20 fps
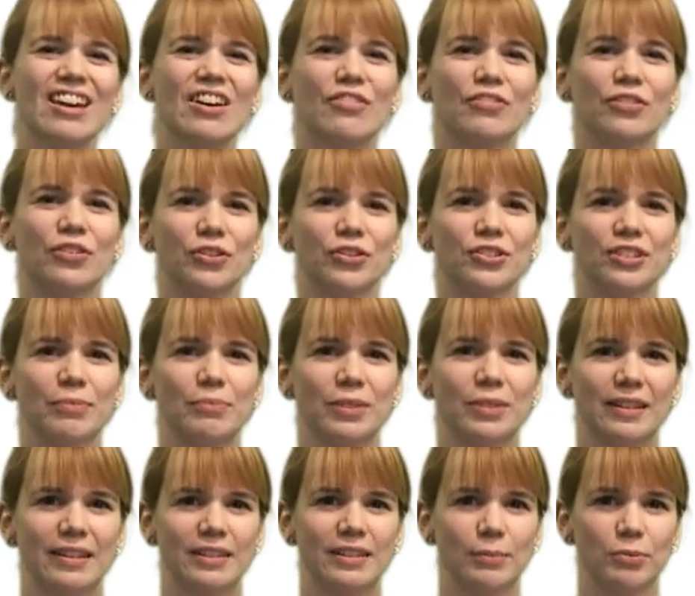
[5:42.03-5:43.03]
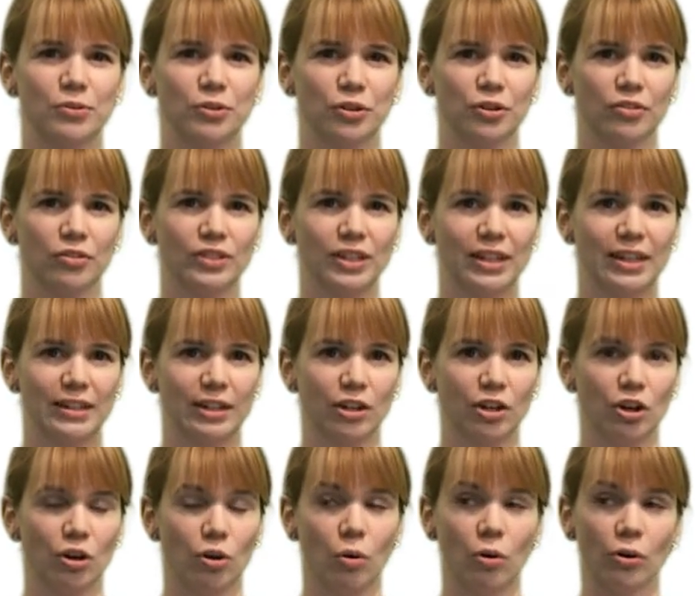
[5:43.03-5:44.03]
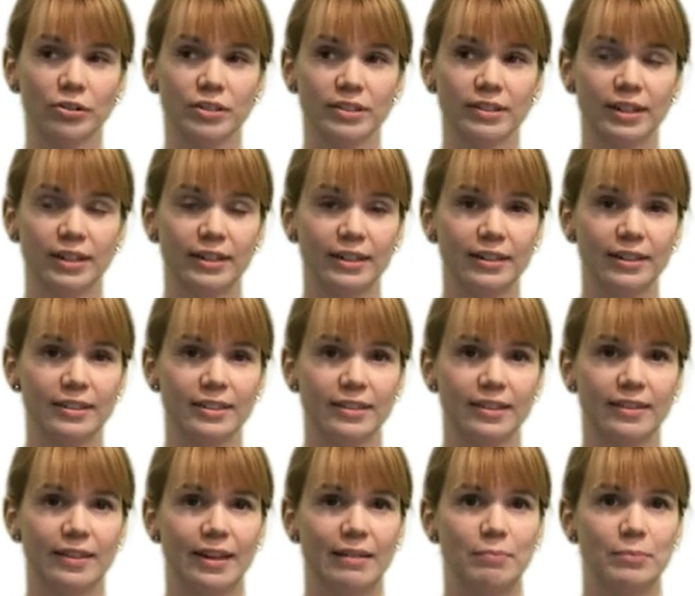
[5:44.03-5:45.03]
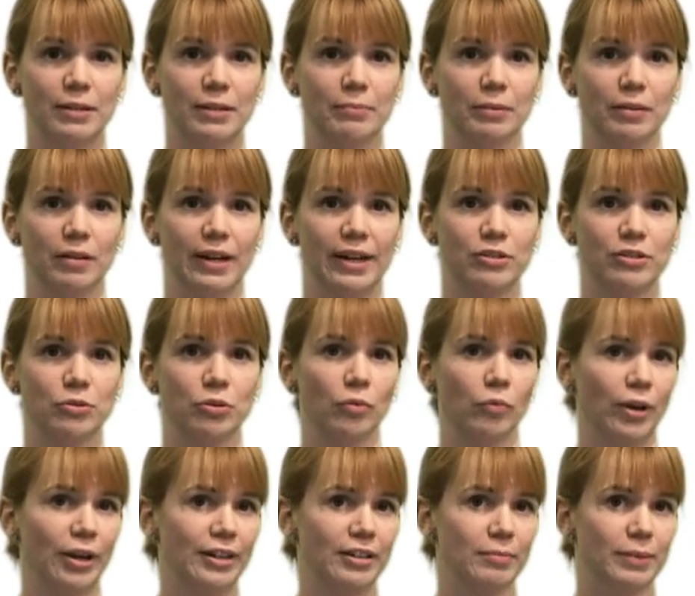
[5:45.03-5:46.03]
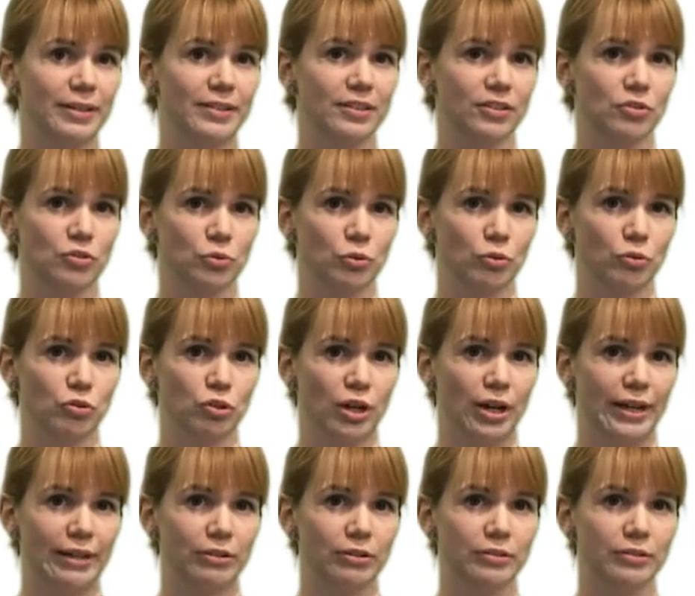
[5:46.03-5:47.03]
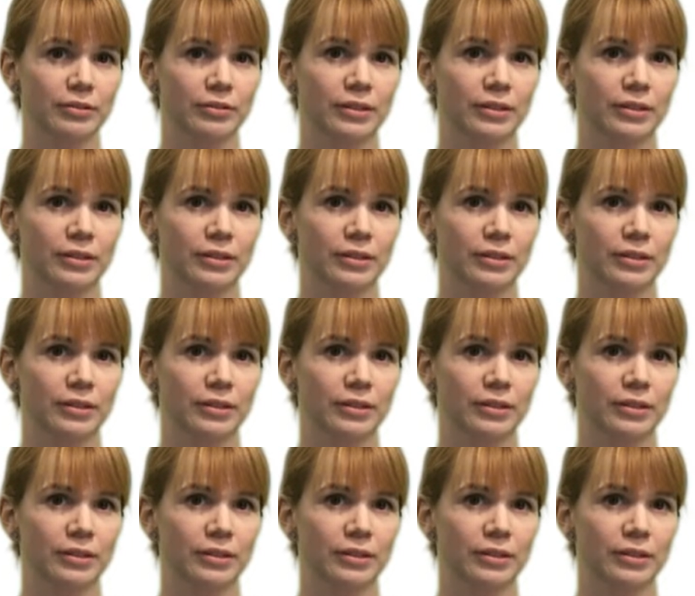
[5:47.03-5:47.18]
for something that's observed in a cohort study to then be applied to a randomized controlled trial.